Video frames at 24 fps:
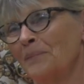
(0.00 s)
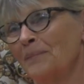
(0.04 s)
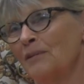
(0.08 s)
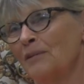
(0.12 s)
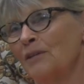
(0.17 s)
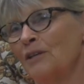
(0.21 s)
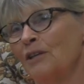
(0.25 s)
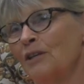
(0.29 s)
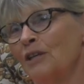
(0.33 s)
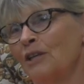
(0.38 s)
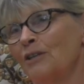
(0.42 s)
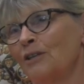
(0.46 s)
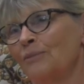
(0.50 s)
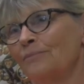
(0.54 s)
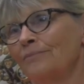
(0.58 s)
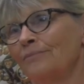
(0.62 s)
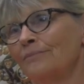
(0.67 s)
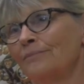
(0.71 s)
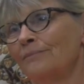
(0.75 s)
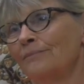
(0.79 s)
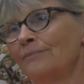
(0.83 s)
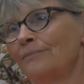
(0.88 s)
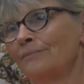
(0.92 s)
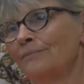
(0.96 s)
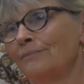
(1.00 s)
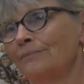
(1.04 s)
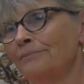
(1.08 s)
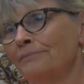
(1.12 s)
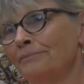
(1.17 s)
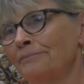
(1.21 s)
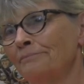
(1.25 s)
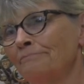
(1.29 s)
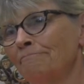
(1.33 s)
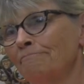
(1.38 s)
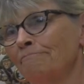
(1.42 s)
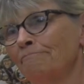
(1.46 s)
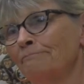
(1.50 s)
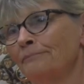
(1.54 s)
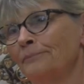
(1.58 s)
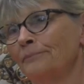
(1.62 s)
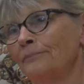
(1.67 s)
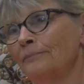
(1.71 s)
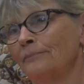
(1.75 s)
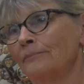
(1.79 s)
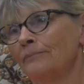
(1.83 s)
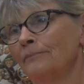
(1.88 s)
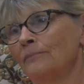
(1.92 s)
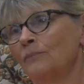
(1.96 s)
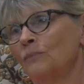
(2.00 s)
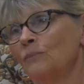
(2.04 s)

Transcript: so. What was the general content of letters?